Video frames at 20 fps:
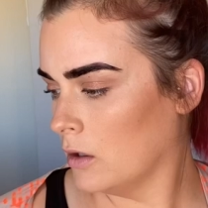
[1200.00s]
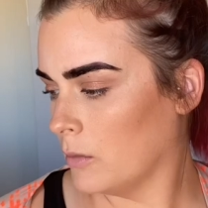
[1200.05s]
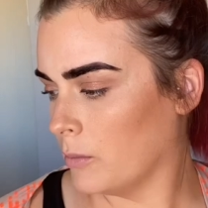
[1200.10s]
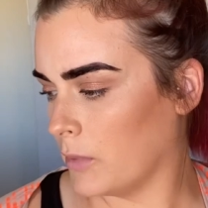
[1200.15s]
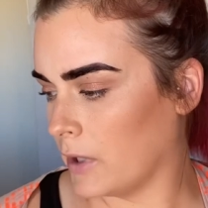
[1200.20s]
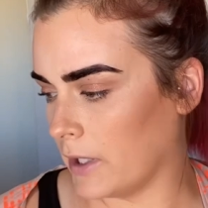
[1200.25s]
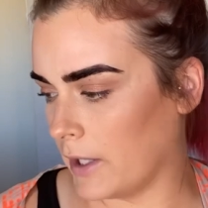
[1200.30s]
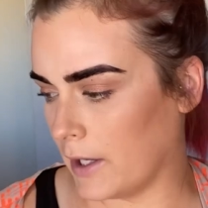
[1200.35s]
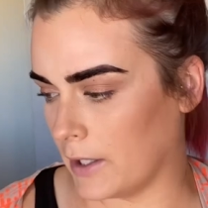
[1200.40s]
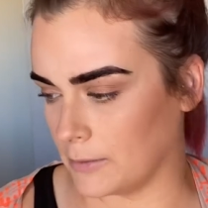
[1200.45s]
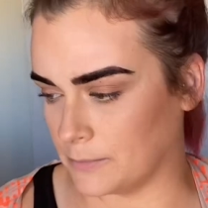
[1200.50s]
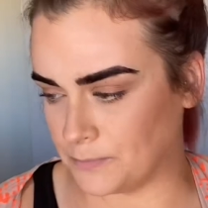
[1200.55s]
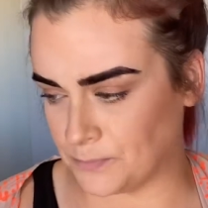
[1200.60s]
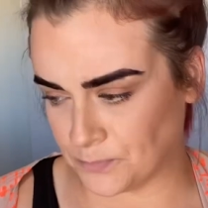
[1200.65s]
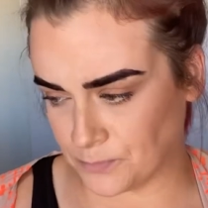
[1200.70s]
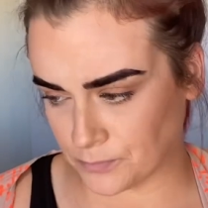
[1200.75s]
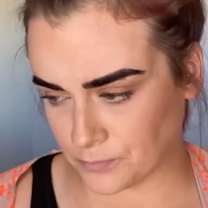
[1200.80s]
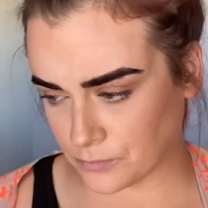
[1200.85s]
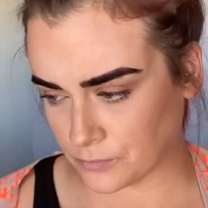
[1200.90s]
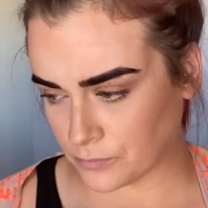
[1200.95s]
But yeah,
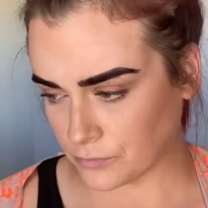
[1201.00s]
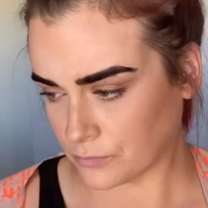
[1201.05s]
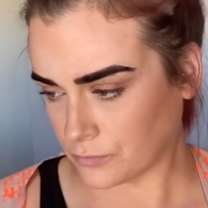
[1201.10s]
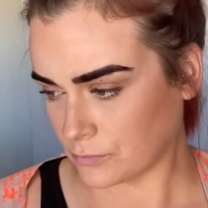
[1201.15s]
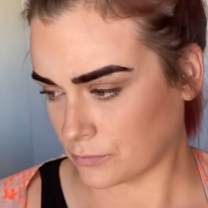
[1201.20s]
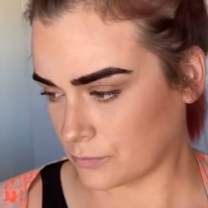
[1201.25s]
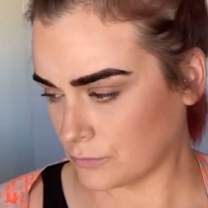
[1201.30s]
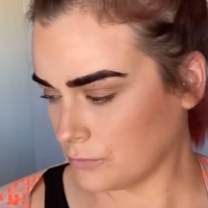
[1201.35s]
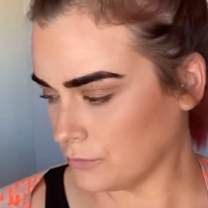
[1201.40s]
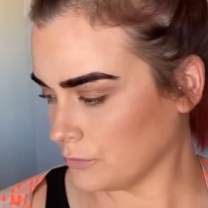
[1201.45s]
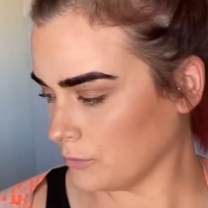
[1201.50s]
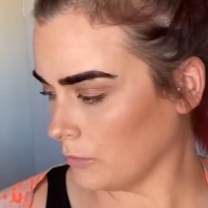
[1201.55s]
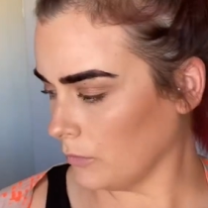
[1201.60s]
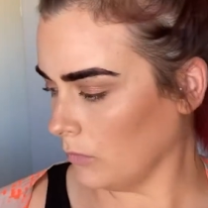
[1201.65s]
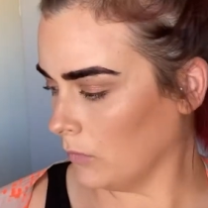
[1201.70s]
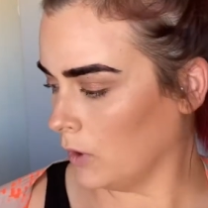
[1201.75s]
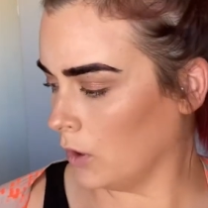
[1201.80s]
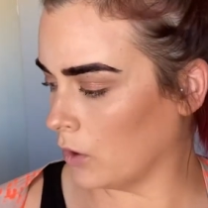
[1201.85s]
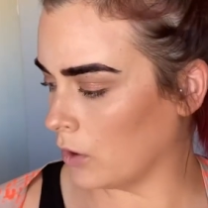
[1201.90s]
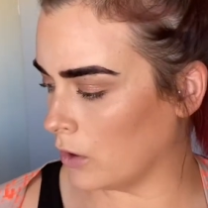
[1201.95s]

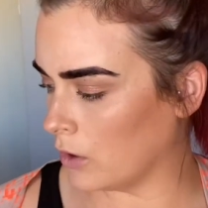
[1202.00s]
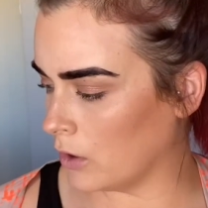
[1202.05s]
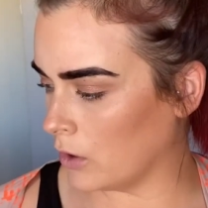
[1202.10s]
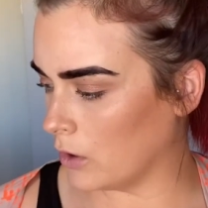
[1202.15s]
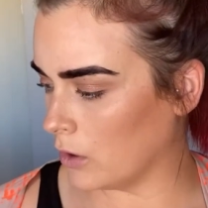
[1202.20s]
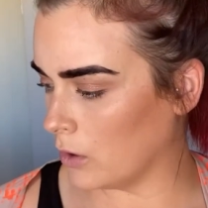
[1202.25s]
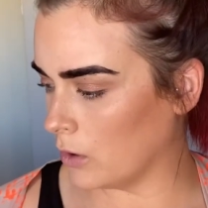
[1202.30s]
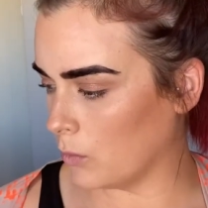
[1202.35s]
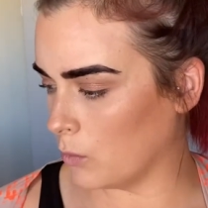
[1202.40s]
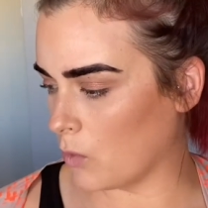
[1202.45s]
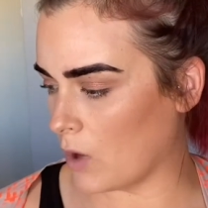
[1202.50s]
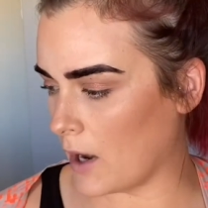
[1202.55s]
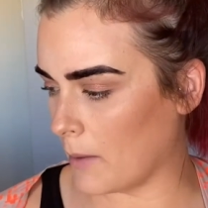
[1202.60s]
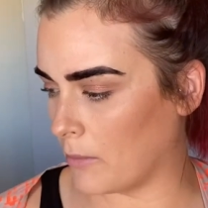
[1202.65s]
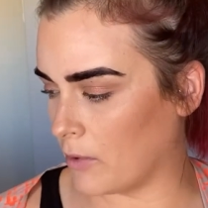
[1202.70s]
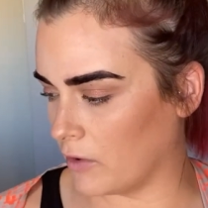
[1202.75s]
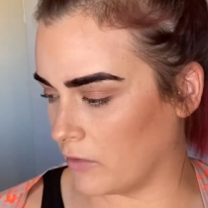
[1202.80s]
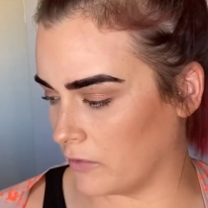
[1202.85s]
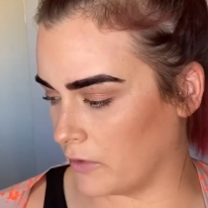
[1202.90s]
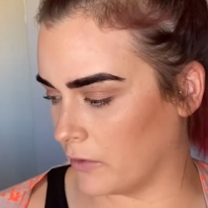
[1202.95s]
I'm gonna wipe
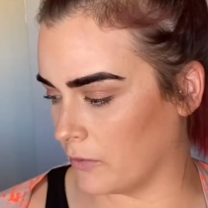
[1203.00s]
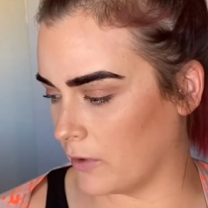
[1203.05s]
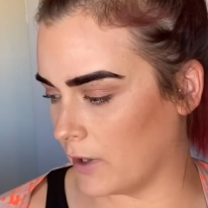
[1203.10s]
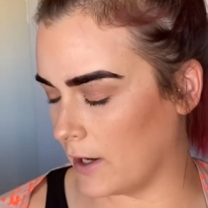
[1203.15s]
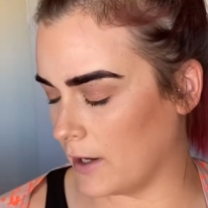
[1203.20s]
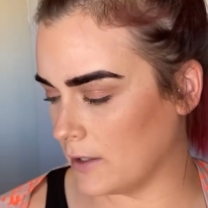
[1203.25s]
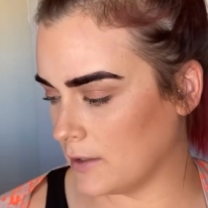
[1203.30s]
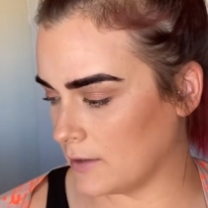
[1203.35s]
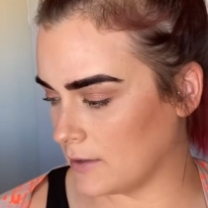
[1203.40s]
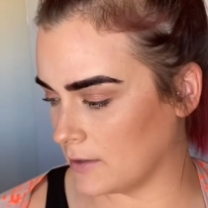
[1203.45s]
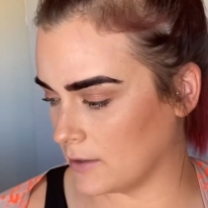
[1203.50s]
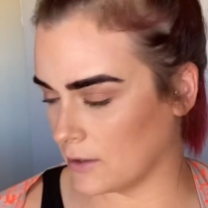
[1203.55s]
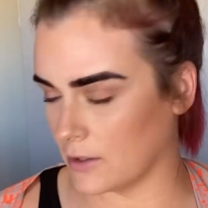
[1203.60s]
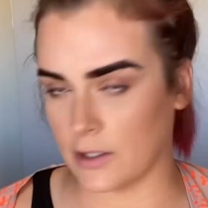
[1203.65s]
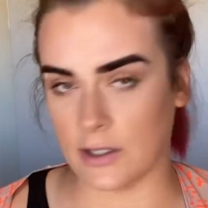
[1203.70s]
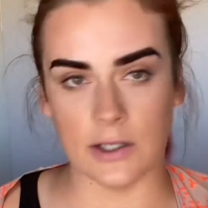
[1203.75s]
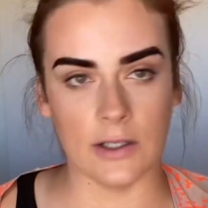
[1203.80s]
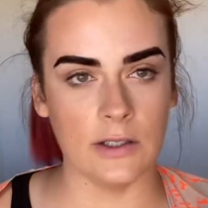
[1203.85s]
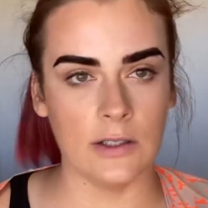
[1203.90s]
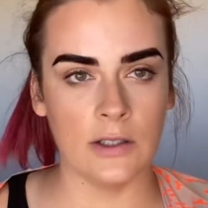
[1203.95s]
off the rest. So
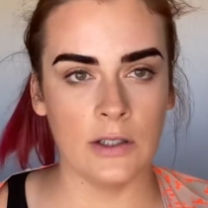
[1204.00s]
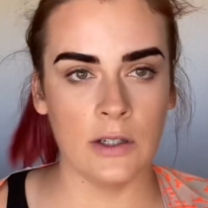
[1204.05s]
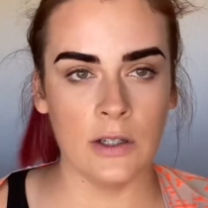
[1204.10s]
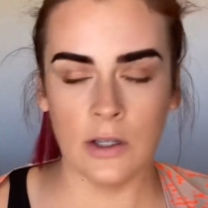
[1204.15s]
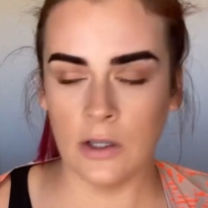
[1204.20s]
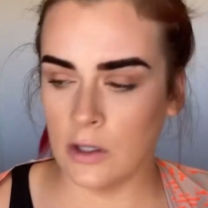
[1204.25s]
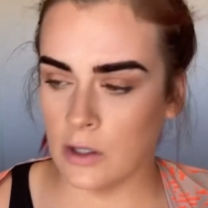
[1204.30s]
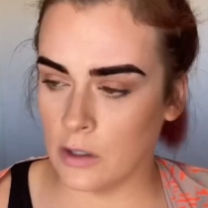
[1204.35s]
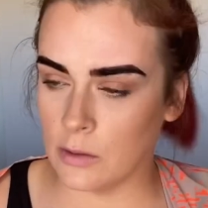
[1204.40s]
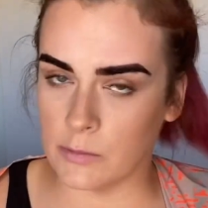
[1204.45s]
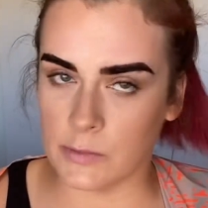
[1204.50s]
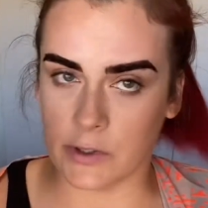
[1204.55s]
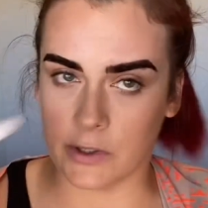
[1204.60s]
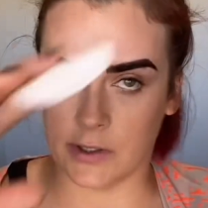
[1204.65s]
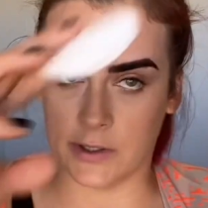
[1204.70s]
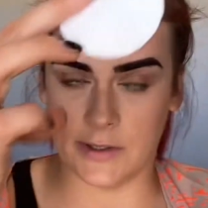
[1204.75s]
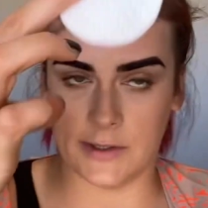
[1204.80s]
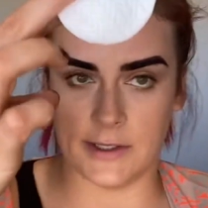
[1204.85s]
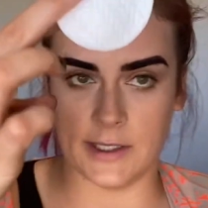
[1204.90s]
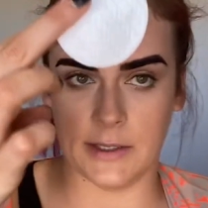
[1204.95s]
I'm just
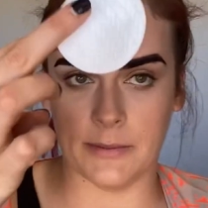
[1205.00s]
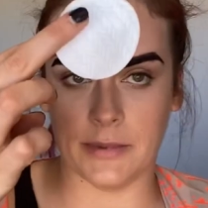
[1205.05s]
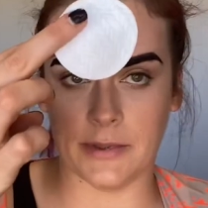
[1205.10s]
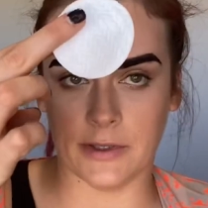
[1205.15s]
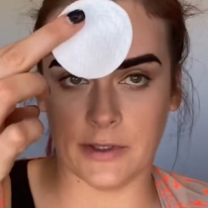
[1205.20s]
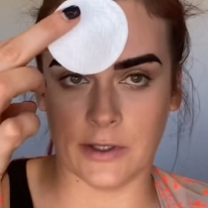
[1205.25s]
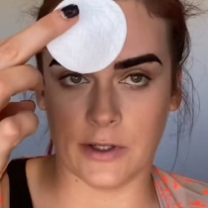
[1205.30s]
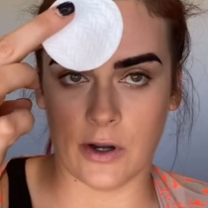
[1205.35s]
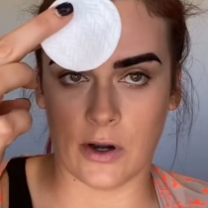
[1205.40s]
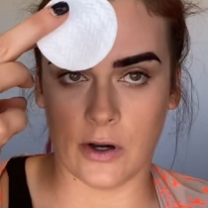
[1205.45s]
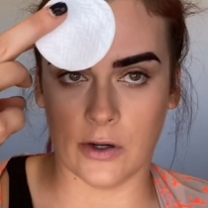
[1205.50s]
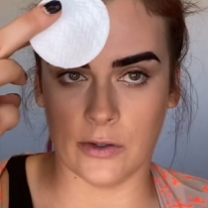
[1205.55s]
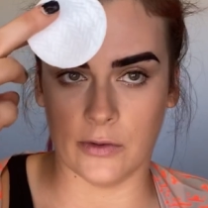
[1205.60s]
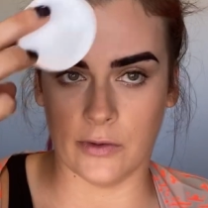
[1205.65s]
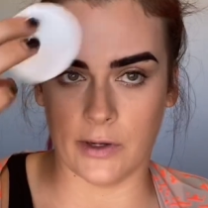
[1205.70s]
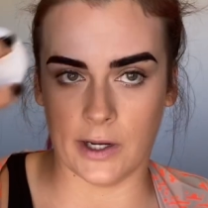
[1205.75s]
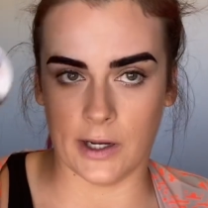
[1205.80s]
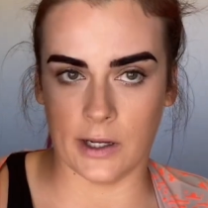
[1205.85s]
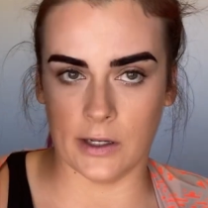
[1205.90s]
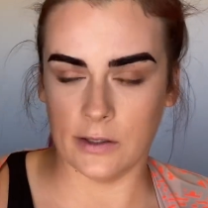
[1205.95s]
gonna dip a cotton
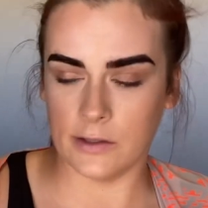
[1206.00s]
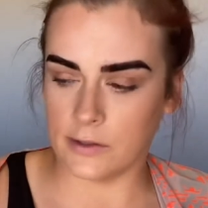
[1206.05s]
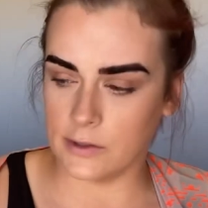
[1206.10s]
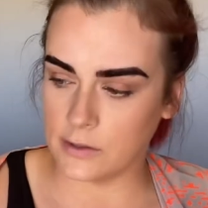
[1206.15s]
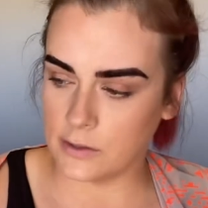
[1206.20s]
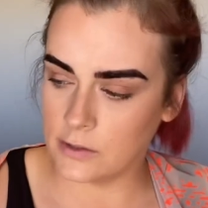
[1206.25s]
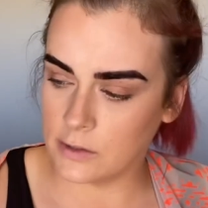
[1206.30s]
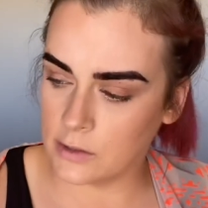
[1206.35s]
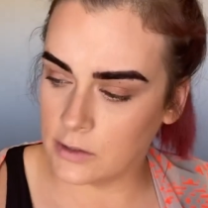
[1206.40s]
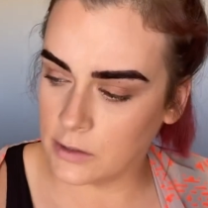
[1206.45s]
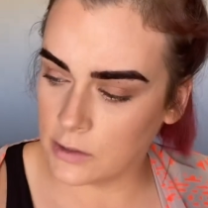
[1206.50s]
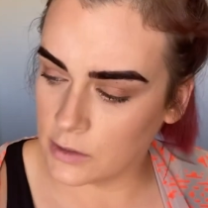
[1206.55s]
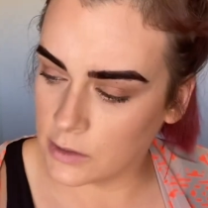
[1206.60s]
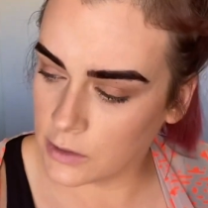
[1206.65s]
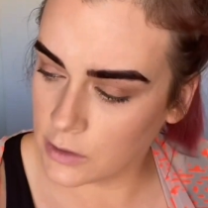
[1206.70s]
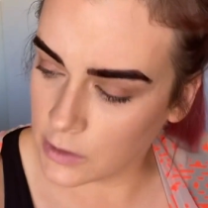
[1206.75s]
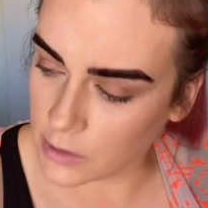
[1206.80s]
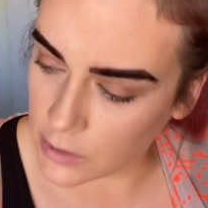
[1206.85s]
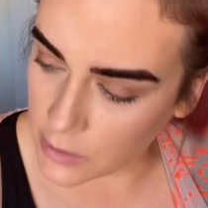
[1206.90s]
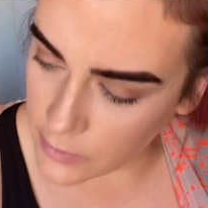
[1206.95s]
round
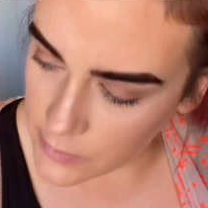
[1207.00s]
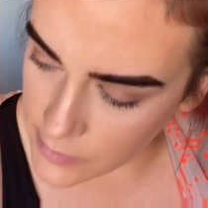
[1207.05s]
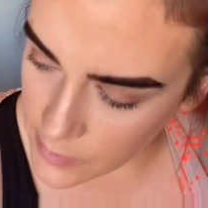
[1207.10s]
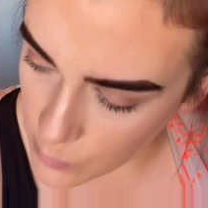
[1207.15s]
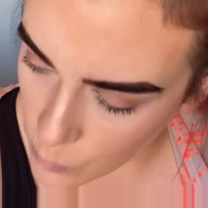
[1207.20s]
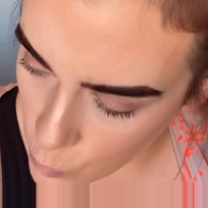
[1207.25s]
in some